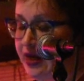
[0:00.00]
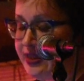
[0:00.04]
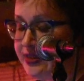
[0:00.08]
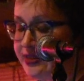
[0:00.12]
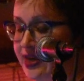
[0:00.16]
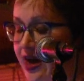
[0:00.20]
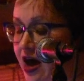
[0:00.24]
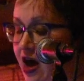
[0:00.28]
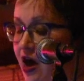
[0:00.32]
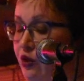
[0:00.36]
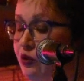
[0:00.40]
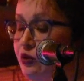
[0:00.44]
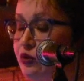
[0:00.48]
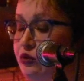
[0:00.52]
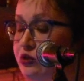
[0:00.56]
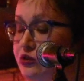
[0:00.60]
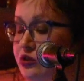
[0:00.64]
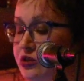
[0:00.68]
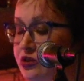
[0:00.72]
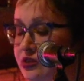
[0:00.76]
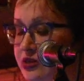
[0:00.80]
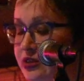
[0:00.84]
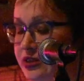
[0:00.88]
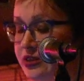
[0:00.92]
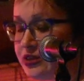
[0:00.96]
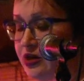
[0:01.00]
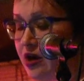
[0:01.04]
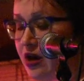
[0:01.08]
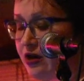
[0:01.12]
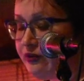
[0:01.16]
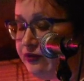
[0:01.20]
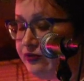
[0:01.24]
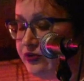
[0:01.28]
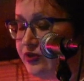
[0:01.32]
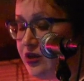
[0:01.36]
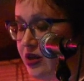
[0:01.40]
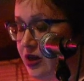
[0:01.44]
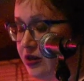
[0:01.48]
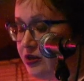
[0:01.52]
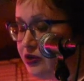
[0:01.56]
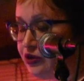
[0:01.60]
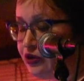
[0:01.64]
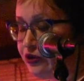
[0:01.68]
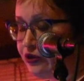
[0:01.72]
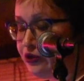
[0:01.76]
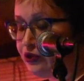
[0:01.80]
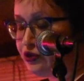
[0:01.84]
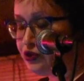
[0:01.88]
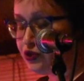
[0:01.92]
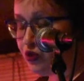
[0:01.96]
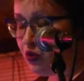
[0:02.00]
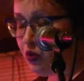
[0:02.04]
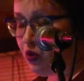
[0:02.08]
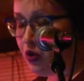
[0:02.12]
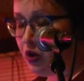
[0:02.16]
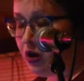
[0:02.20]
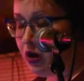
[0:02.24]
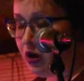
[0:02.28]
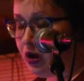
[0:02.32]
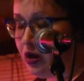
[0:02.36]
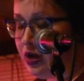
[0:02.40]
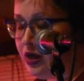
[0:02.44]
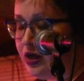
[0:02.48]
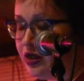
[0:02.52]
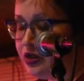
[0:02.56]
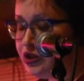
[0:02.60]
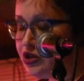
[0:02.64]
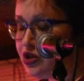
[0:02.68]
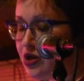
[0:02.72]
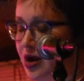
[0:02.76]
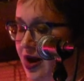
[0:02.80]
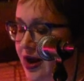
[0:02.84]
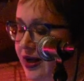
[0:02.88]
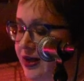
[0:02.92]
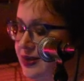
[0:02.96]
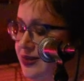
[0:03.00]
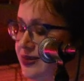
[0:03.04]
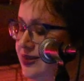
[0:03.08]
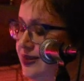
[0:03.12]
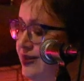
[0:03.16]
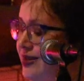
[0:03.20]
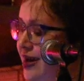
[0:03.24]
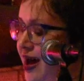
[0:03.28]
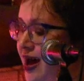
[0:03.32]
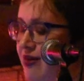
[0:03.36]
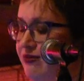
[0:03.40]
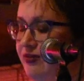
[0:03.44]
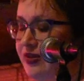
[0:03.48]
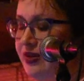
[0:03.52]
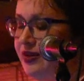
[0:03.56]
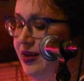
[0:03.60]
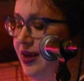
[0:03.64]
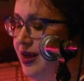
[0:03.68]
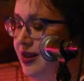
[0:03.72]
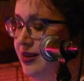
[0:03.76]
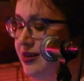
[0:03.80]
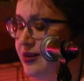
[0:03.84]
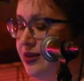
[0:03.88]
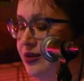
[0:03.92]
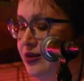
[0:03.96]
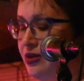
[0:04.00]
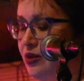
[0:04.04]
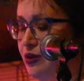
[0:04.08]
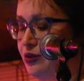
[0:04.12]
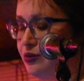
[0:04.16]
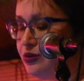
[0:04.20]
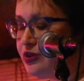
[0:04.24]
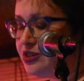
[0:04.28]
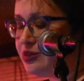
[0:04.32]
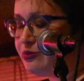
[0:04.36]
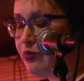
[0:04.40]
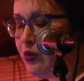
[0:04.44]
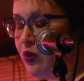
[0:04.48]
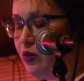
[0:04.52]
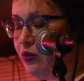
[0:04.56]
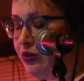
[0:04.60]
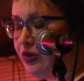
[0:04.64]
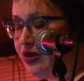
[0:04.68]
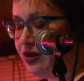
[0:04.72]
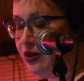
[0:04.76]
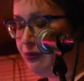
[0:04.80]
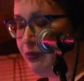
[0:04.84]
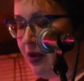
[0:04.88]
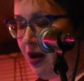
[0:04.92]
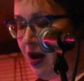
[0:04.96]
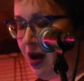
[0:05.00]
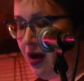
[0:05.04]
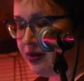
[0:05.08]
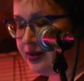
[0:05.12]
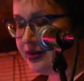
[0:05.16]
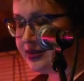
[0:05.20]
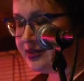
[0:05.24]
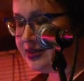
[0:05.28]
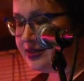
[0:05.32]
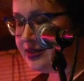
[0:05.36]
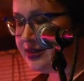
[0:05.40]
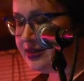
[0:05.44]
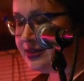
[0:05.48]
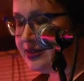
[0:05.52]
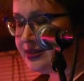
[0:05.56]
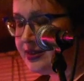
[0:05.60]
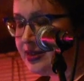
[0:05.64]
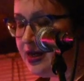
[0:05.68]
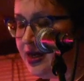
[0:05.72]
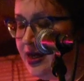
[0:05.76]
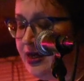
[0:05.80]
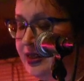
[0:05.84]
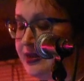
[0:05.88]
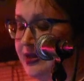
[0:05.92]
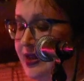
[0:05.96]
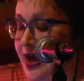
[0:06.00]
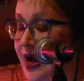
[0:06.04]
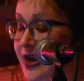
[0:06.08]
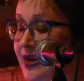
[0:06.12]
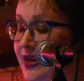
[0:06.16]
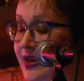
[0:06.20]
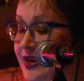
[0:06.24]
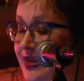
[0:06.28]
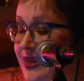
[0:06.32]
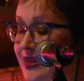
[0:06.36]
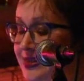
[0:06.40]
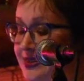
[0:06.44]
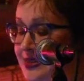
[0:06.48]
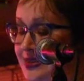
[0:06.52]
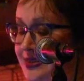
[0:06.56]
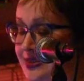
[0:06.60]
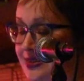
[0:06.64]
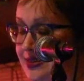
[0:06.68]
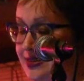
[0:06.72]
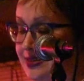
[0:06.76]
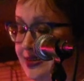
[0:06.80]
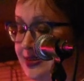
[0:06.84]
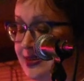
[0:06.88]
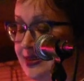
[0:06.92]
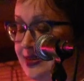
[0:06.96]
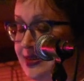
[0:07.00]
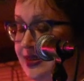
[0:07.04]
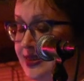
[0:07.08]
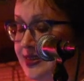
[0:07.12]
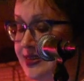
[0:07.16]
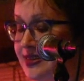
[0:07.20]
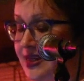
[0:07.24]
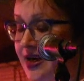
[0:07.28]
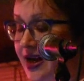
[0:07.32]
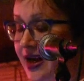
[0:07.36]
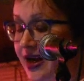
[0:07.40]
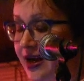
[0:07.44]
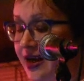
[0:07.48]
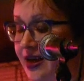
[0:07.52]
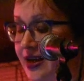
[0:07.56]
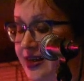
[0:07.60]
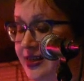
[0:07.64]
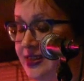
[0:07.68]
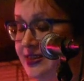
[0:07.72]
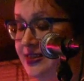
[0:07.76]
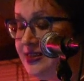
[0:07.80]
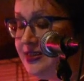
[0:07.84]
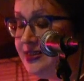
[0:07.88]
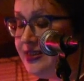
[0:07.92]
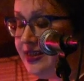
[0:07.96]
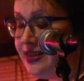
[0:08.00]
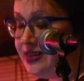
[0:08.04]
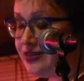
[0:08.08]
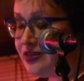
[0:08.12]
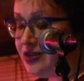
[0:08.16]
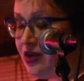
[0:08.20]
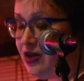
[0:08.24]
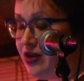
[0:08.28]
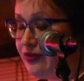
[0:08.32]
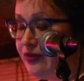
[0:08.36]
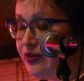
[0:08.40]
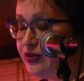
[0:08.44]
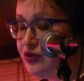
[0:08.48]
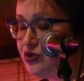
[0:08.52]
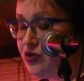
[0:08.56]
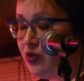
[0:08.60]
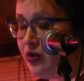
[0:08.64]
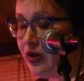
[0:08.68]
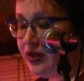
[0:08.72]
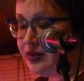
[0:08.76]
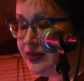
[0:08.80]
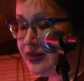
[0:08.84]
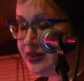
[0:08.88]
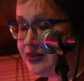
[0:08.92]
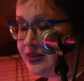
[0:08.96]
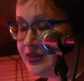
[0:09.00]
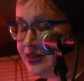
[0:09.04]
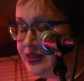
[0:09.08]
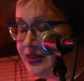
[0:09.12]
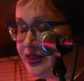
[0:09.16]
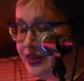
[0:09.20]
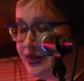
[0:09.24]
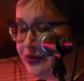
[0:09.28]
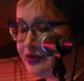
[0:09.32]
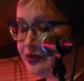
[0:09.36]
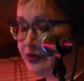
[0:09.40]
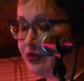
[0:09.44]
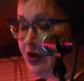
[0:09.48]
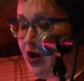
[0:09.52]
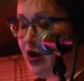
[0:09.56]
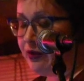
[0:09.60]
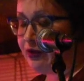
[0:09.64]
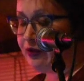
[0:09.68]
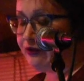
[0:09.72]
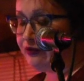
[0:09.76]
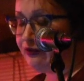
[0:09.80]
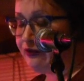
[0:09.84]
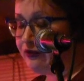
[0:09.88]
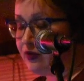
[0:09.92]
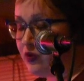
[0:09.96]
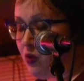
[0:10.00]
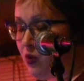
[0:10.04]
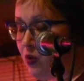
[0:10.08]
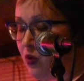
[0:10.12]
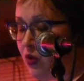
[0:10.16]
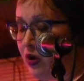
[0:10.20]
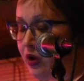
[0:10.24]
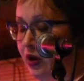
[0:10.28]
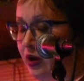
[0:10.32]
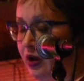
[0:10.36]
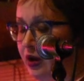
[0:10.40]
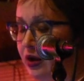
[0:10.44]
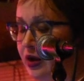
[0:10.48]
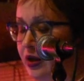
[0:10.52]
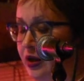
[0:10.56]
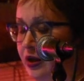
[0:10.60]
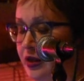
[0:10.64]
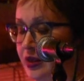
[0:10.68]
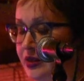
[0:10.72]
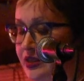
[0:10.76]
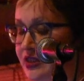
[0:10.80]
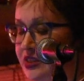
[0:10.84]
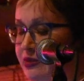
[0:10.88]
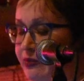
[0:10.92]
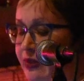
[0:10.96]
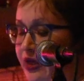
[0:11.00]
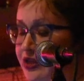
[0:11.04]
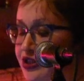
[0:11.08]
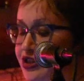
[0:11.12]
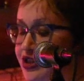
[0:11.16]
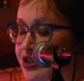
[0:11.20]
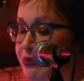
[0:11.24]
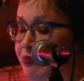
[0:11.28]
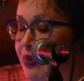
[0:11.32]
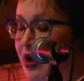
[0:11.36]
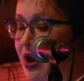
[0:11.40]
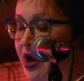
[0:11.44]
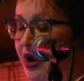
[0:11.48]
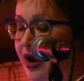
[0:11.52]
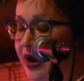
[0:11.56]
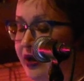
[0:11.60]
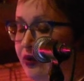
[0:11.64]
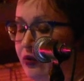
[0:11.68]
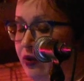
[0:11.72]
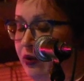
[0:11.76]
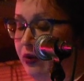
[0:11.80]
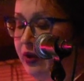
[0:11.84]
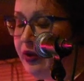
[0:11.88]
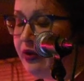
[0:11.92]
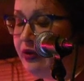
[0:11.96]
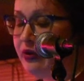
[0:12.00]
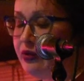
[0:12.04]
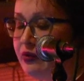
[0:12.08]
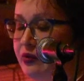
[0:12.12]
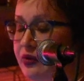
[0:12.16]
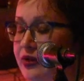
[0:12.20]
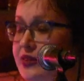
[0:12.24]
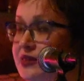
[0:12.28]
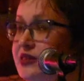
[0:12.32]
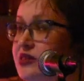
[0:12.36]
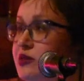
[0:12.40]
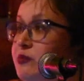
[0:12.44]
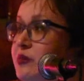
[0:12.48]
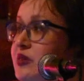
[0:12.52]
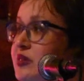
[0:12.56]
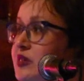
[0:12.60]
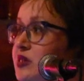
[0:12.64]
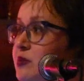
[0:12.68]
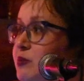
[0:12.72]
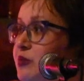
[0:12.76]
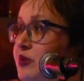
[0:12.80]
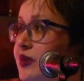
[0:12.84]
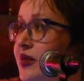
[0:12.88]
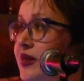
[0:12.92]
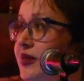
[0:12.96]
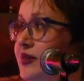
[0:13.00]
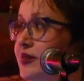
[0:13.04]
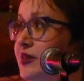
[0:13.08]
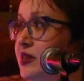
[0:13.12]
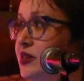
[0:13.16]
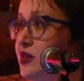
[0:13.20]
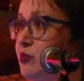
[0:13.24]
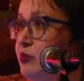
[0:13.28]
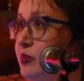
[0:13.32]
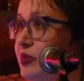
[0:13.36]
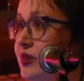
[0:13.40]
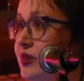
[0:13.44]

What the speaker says: towels stuffed under the door, trying to navigate the no smoking policies, lighting incense as I sit on the toilet seat or on the floor, smudging pine oil as a misplaced